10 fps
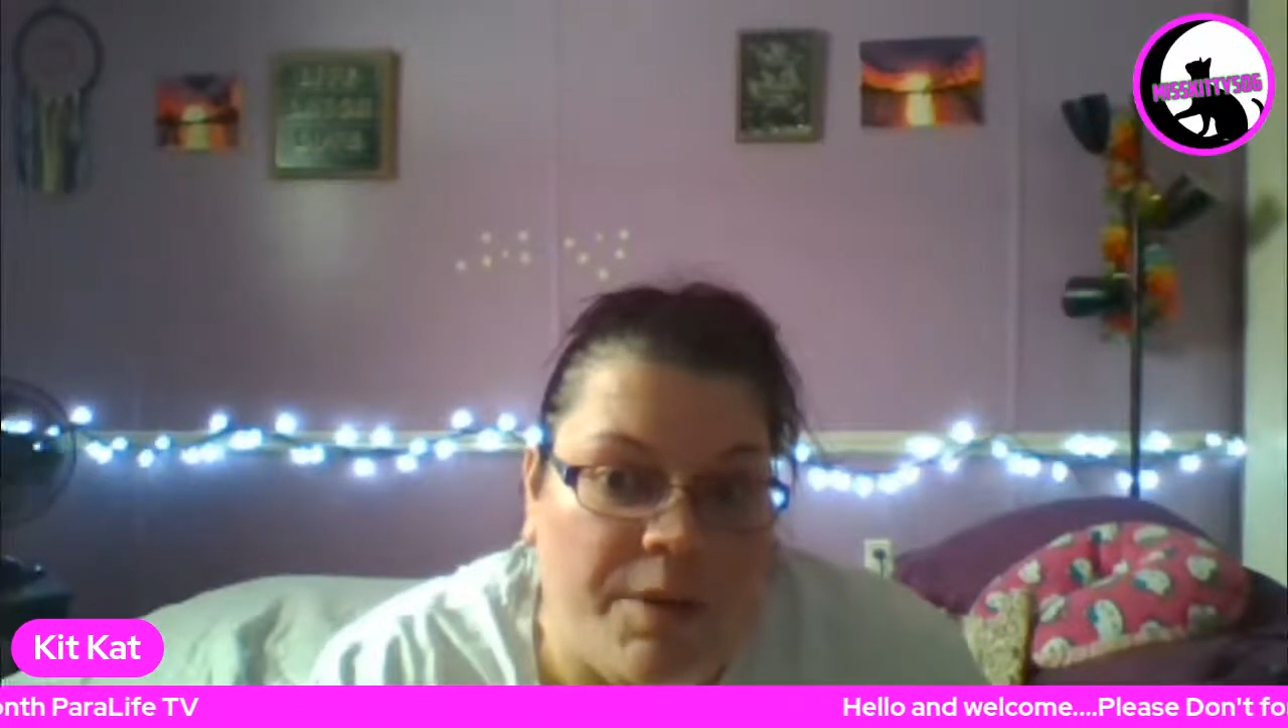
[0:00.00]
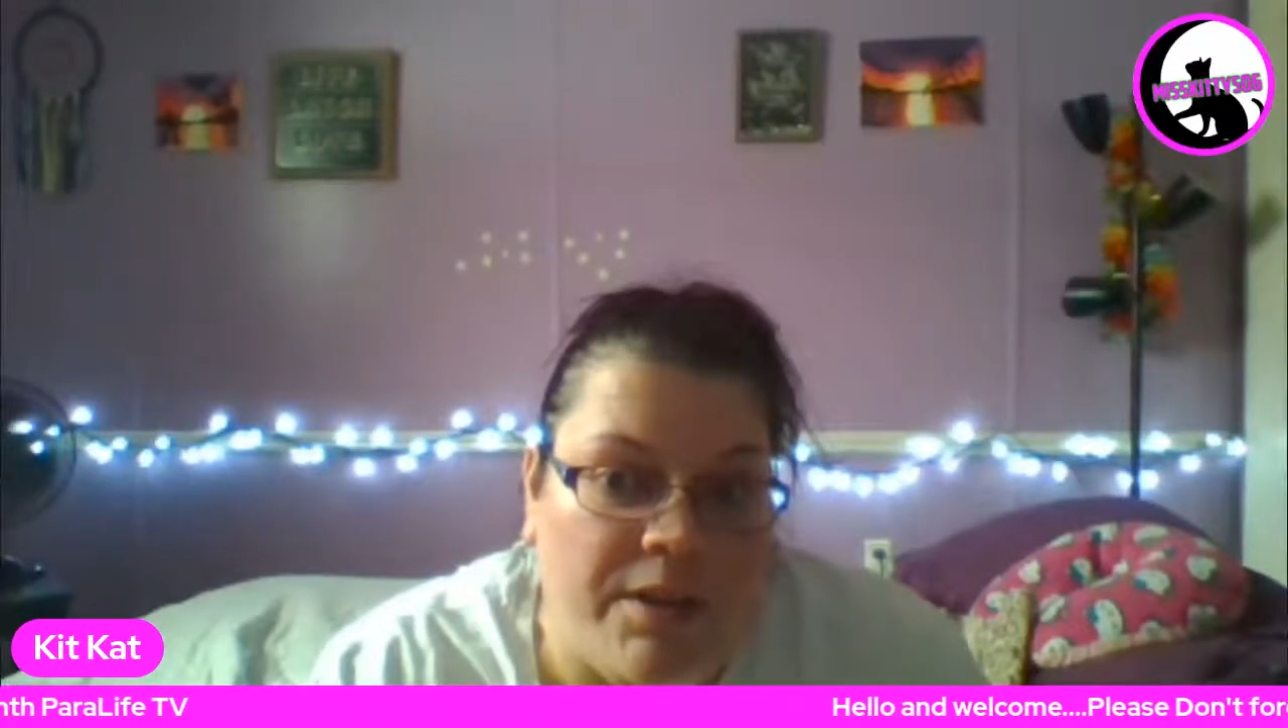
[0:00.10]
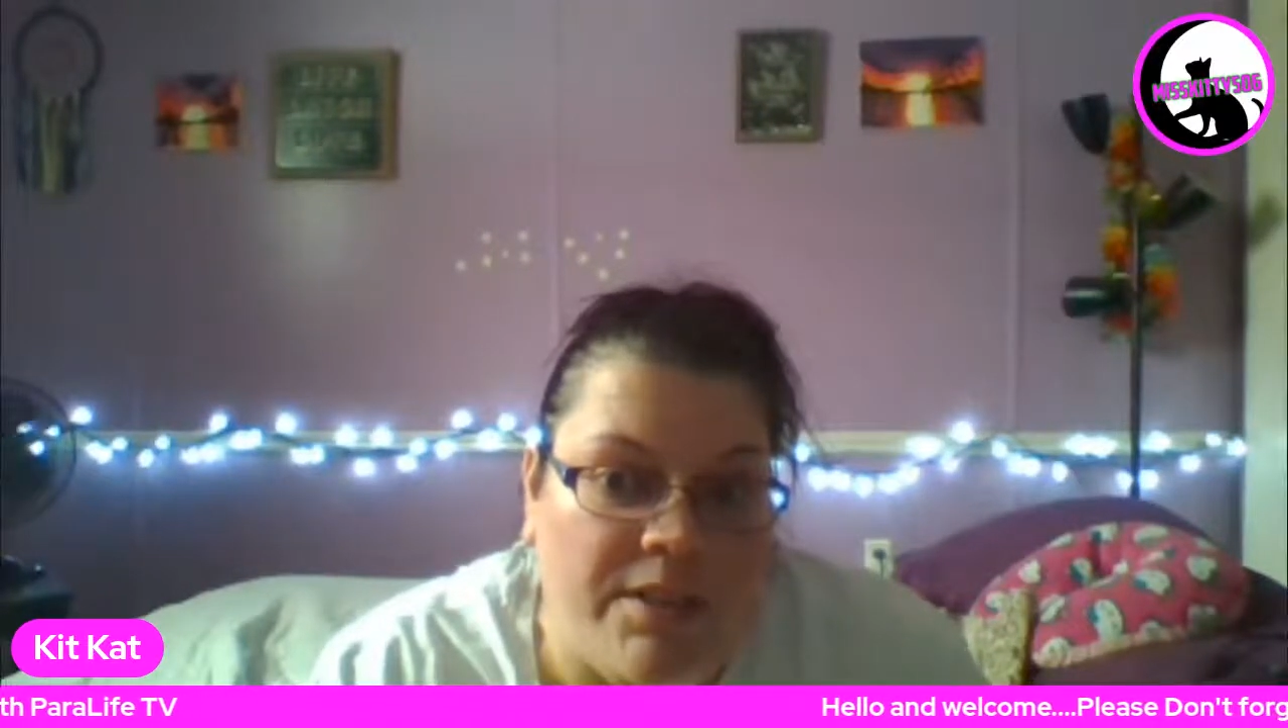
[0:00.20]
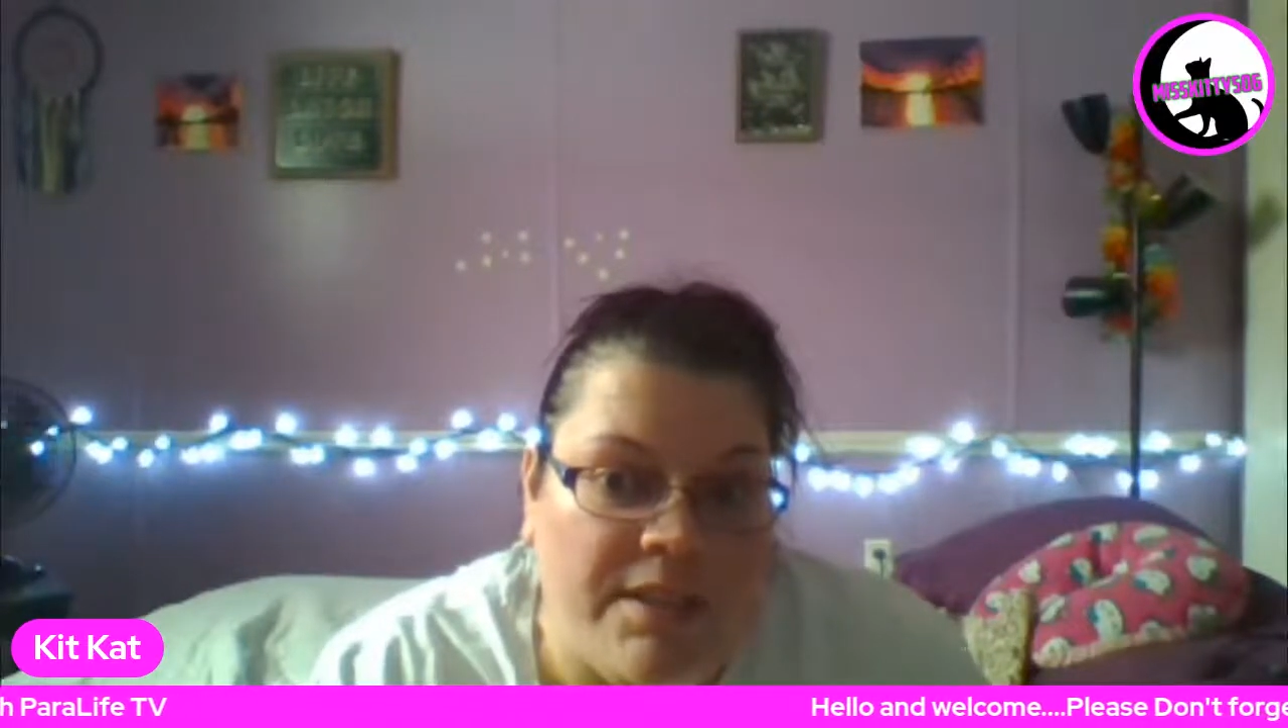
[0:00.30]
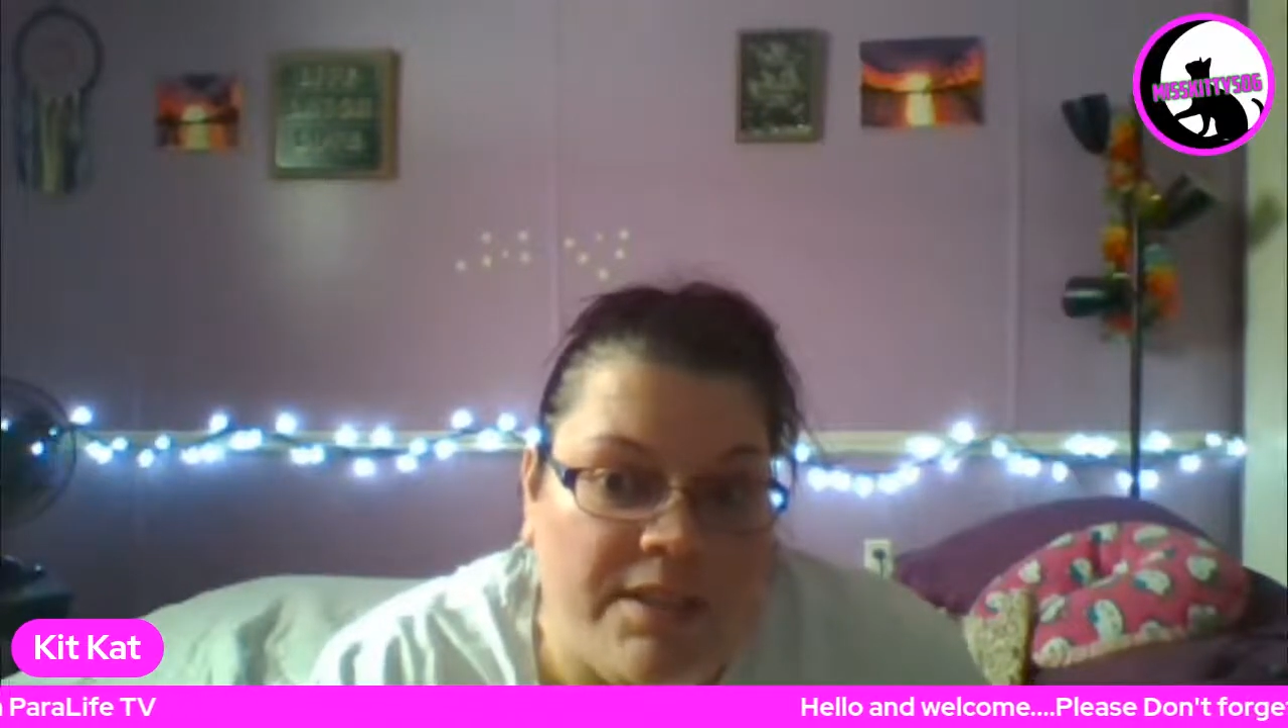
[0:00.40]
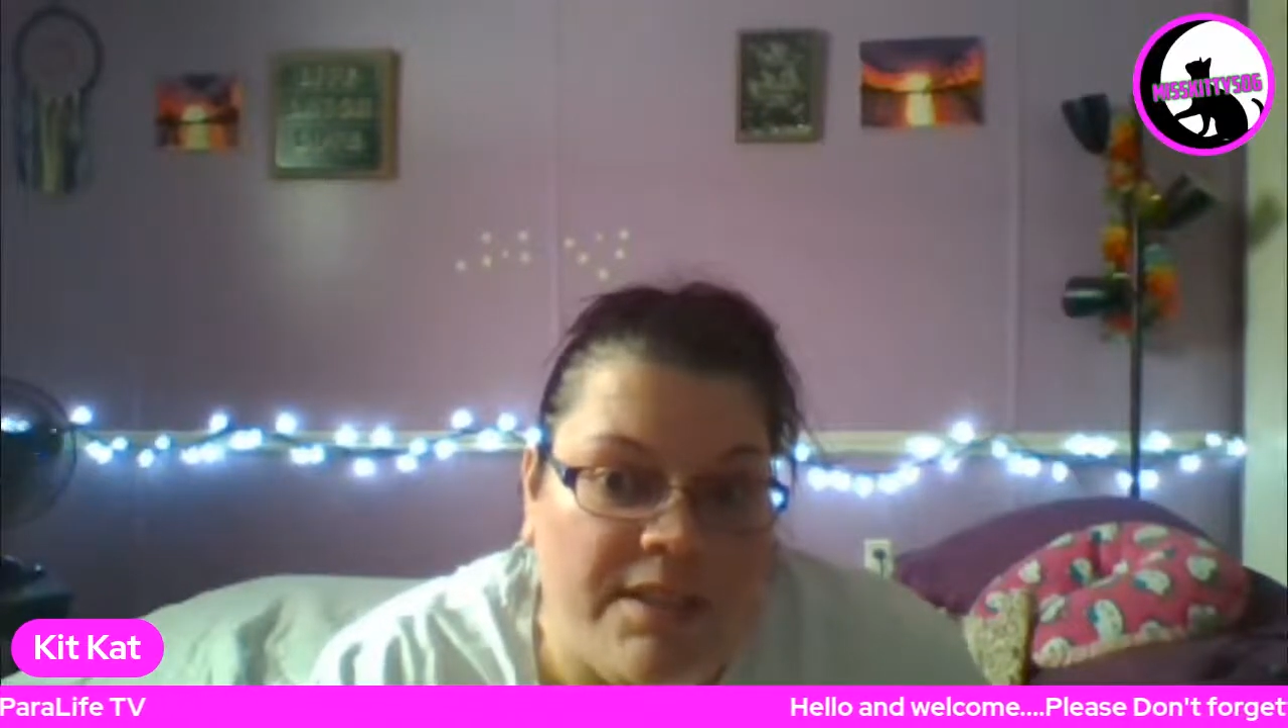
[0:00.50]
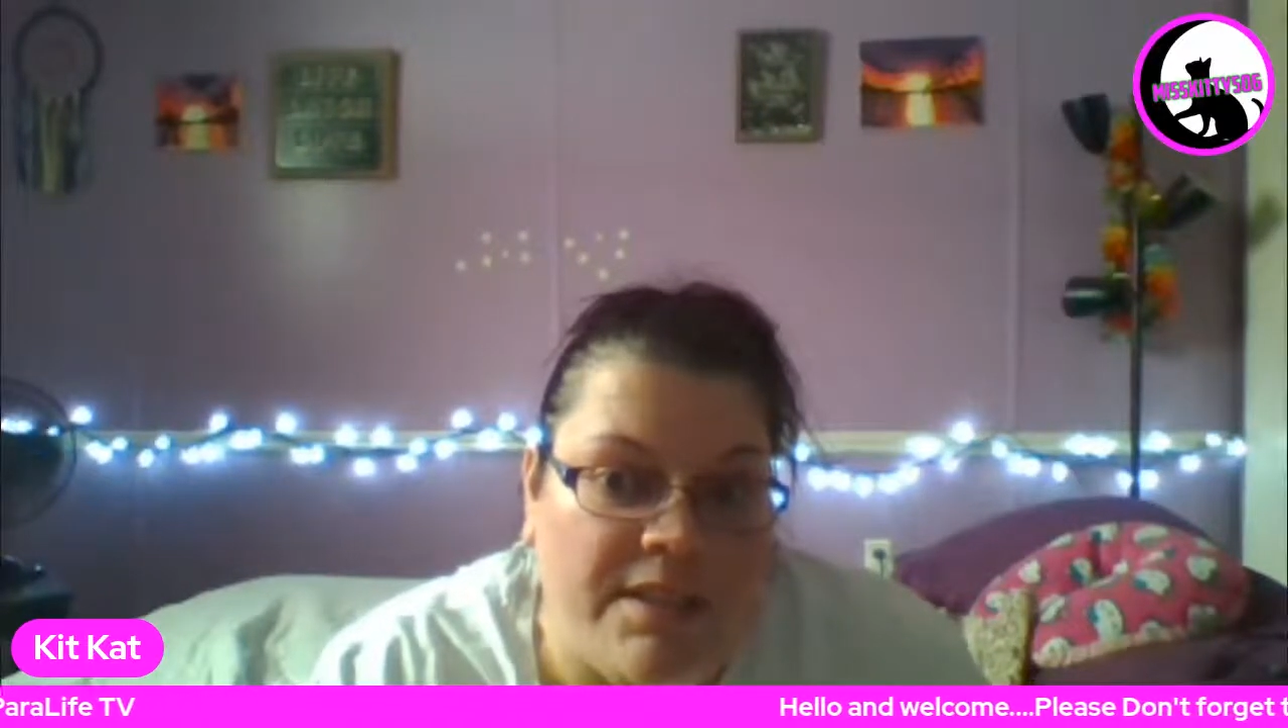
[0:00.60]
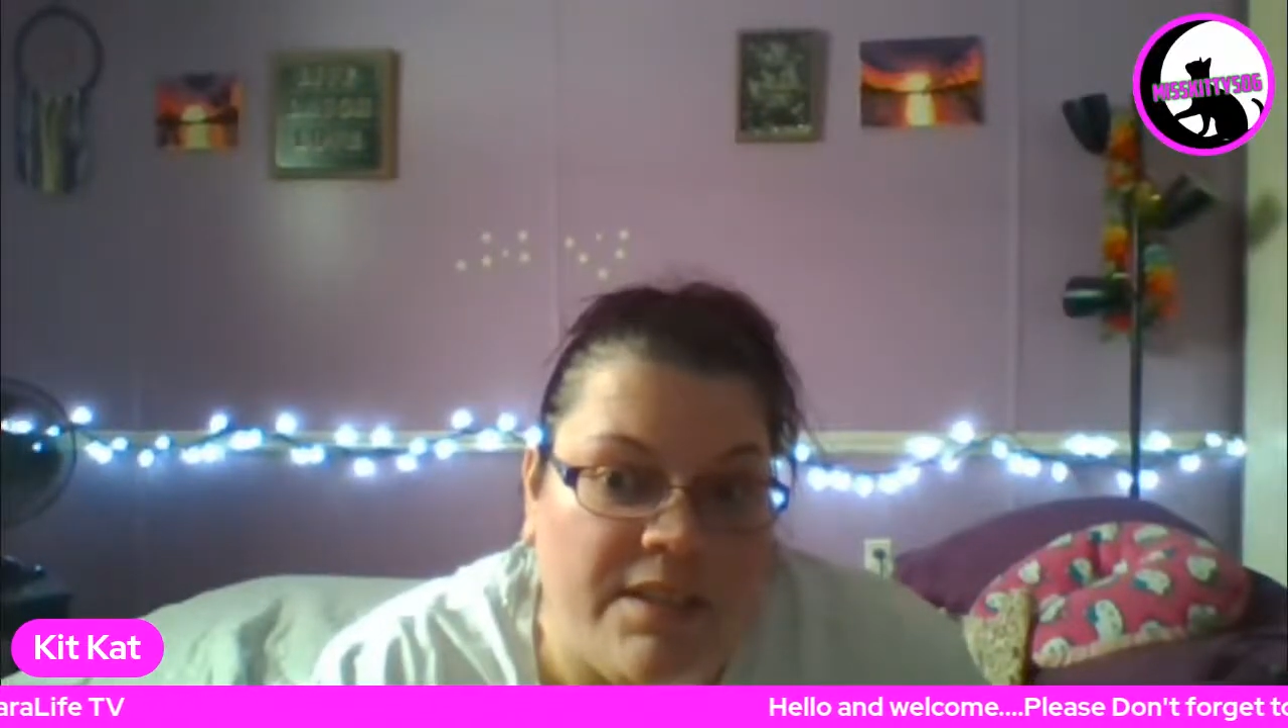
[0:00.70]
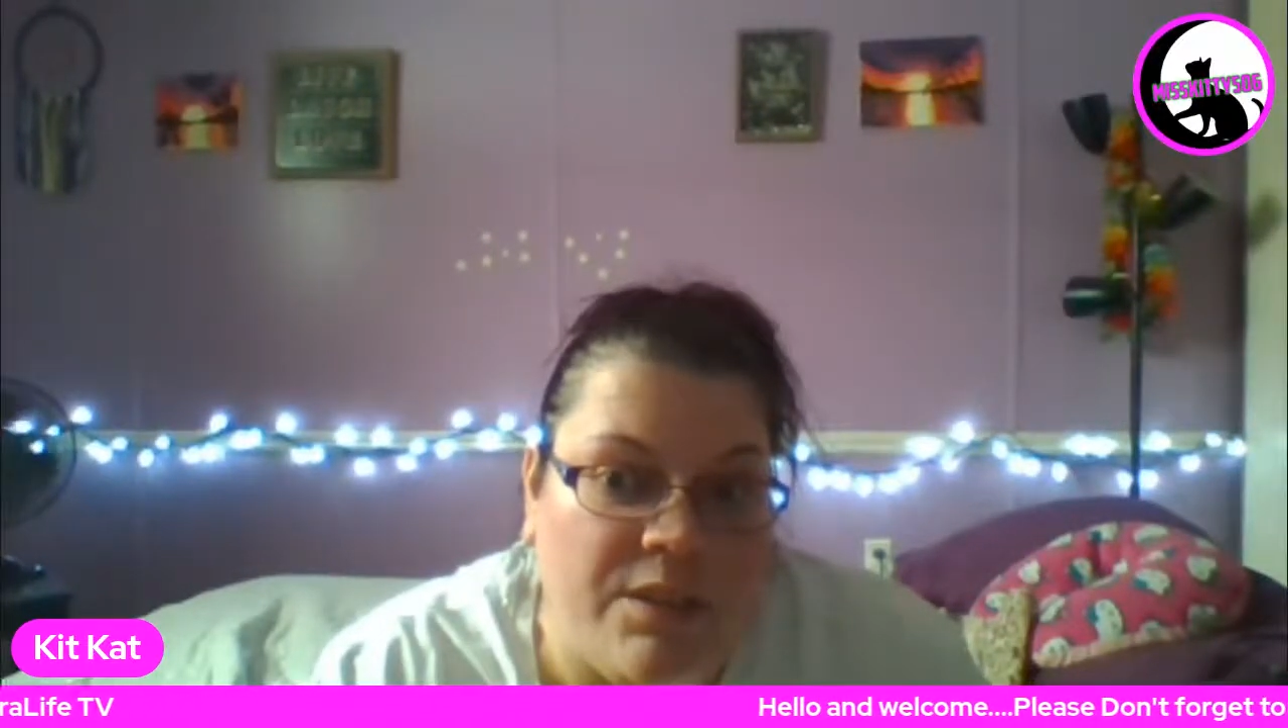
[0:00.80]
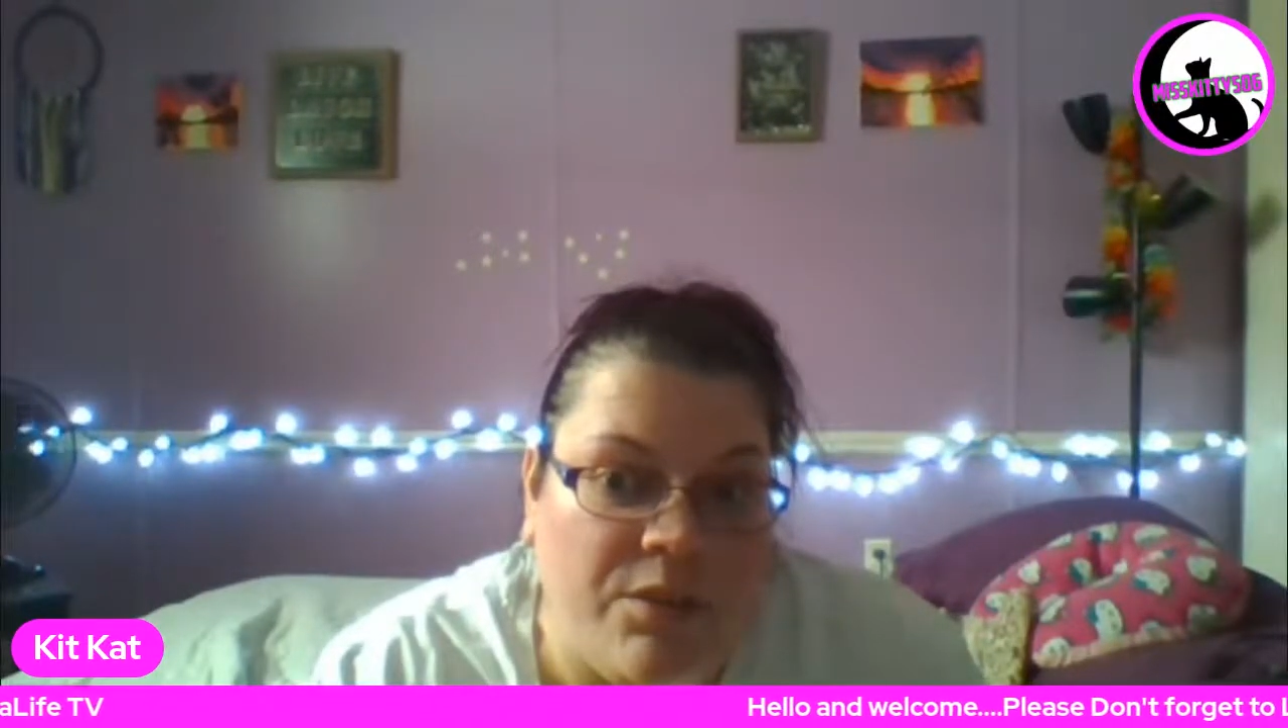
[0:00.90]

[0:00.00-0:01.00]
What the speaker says: person since